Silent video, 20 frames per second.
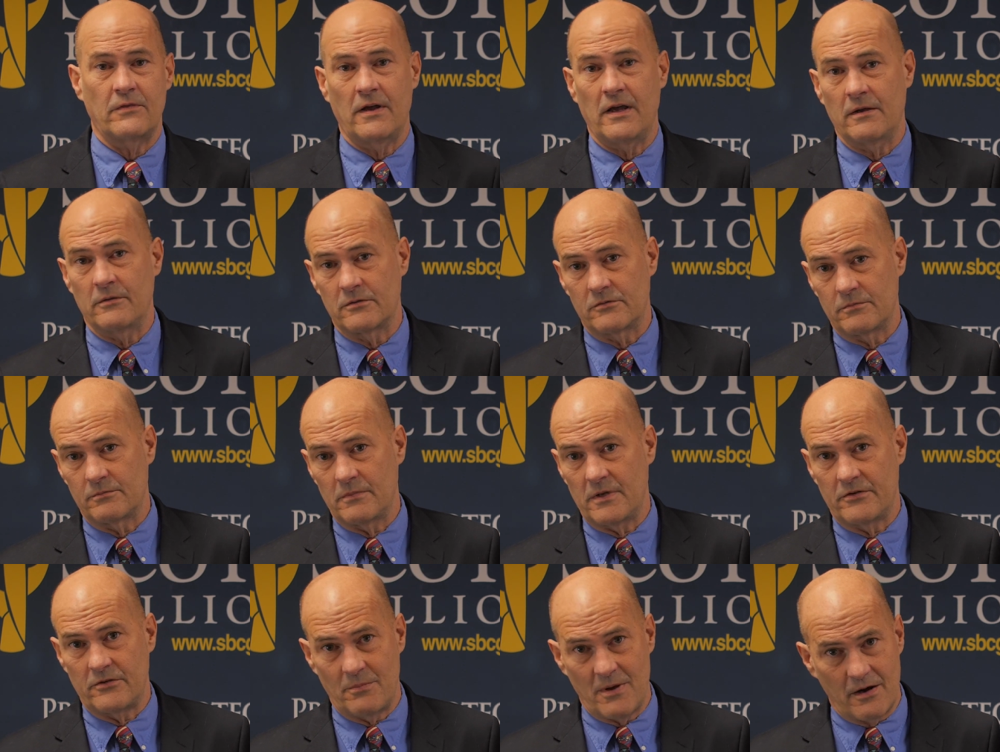as,
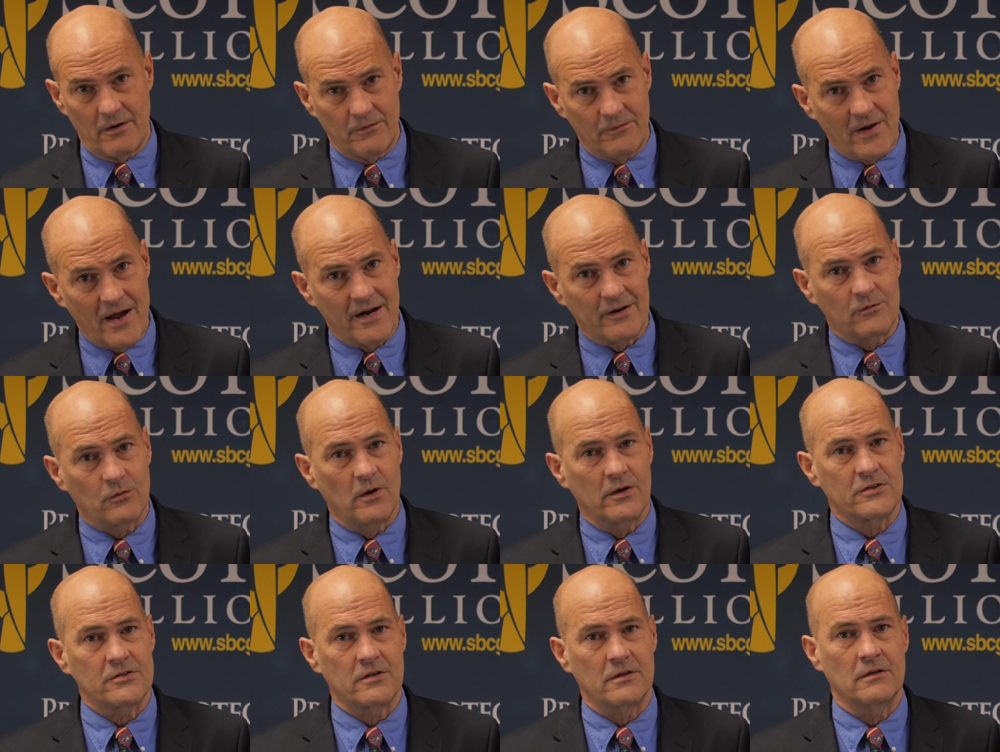as a matter of fact,
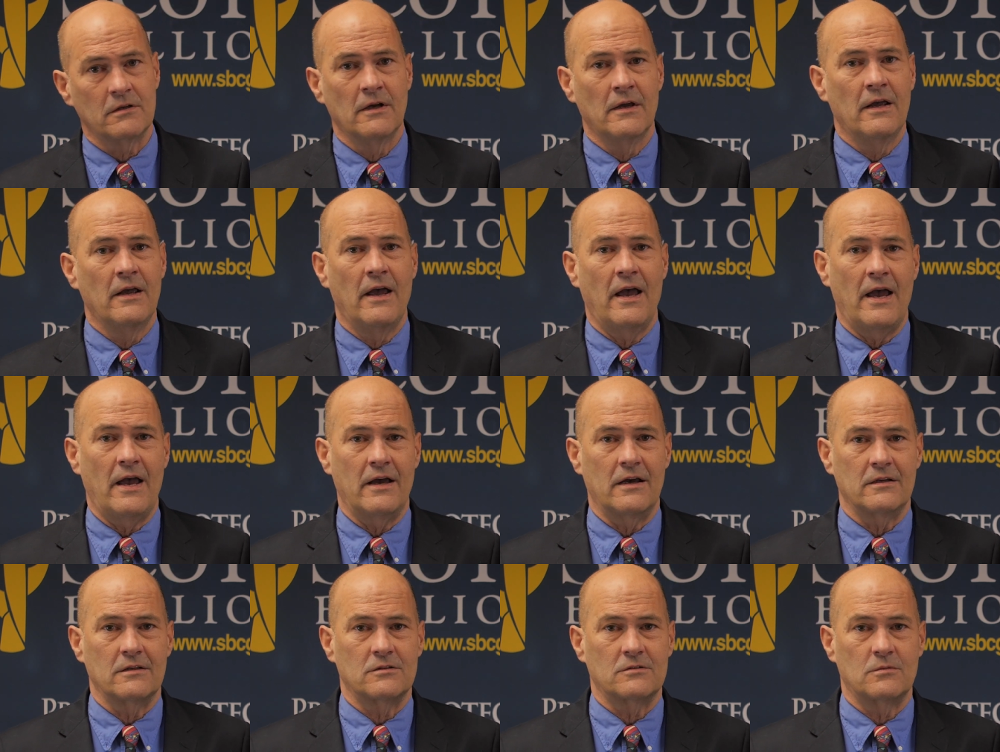Russia
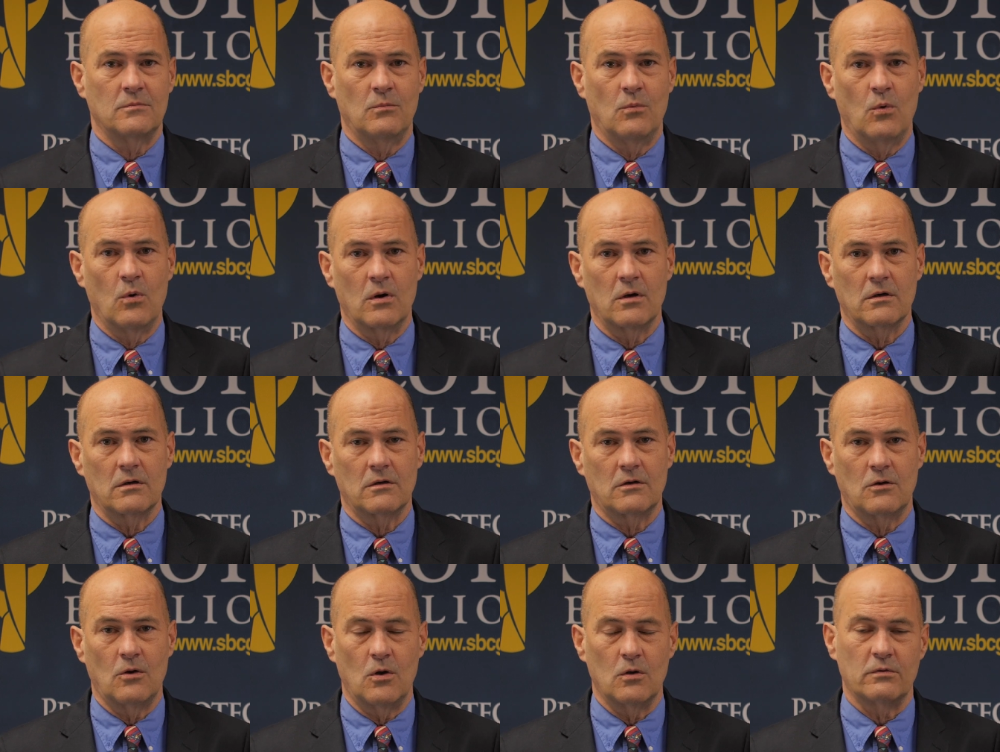has more
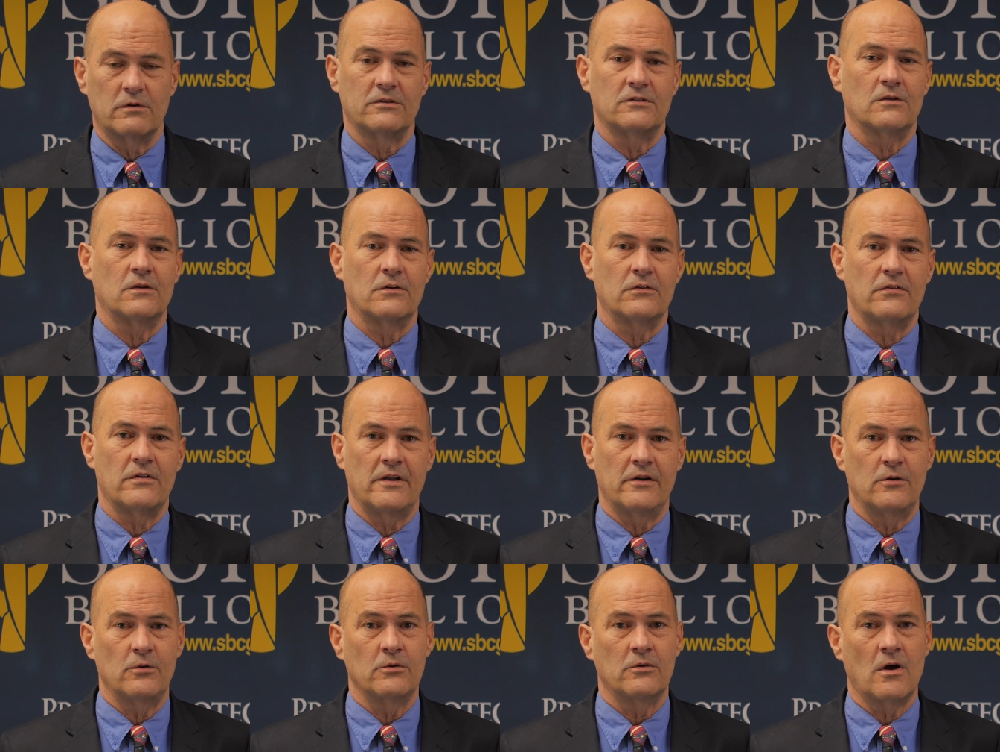gold reserves than
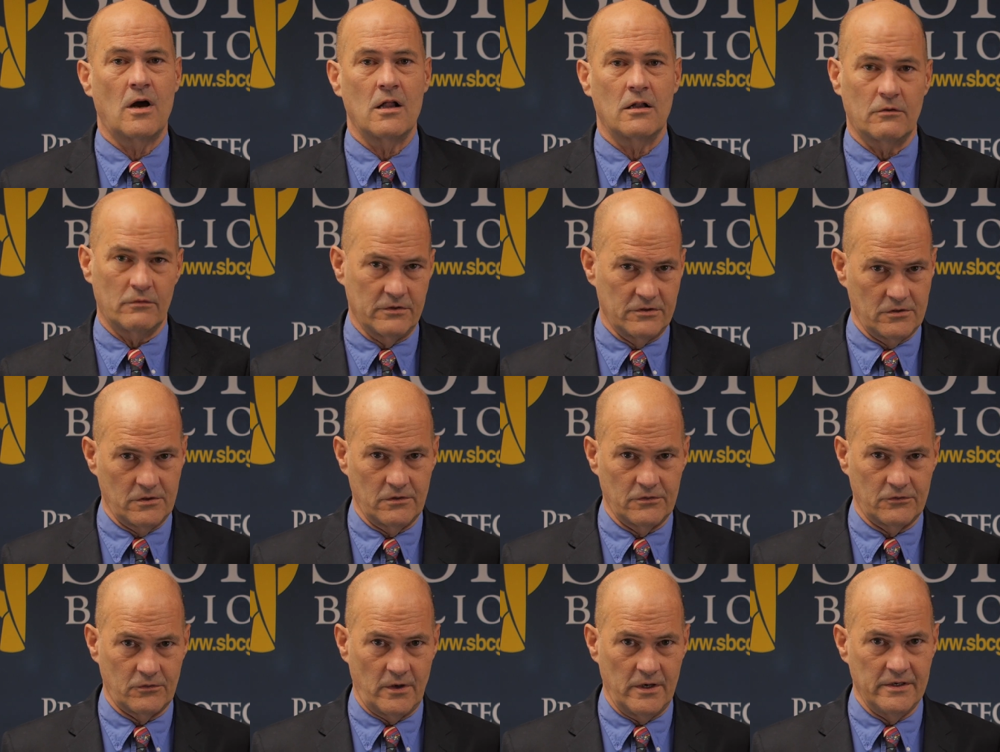they do dollar
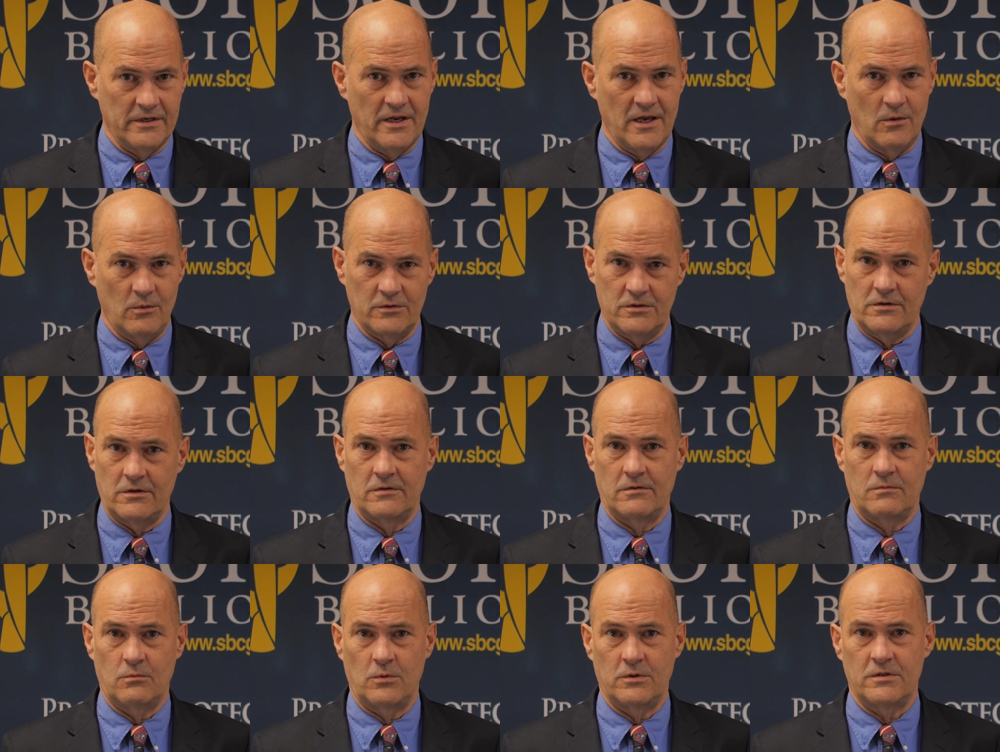reserves right now, which
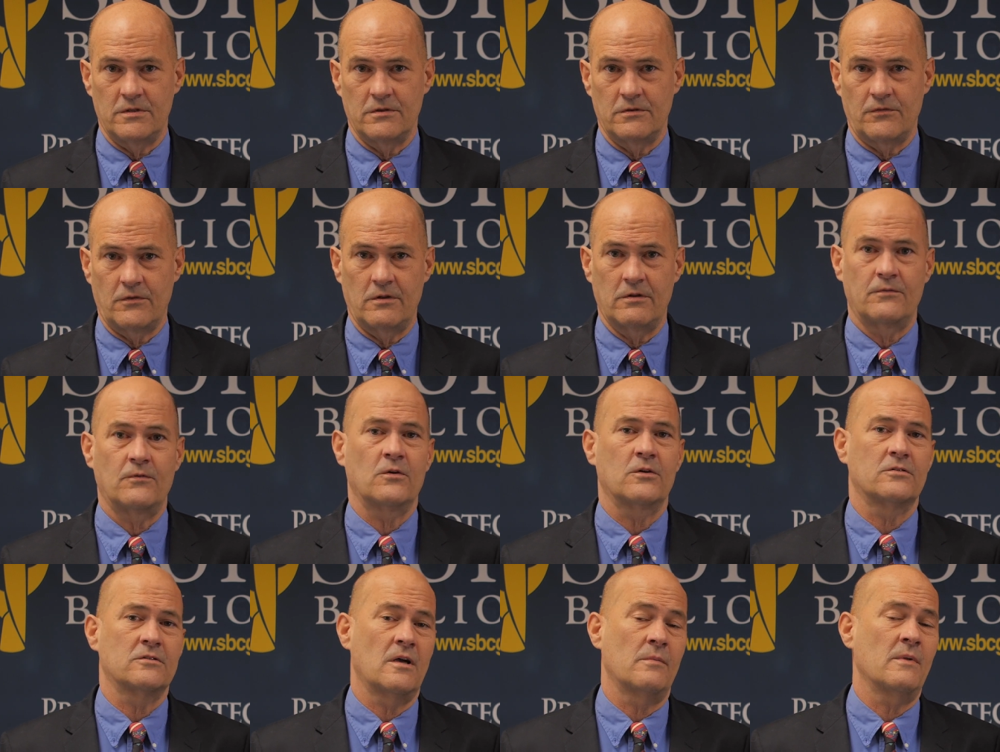is which is for the
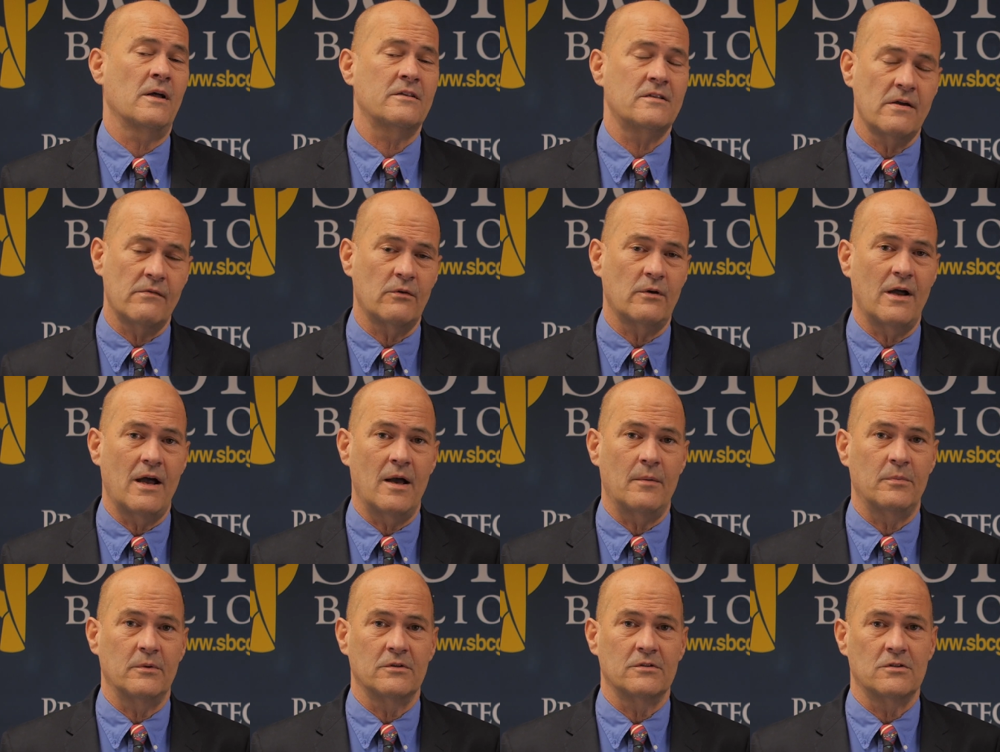first time that's ever happened.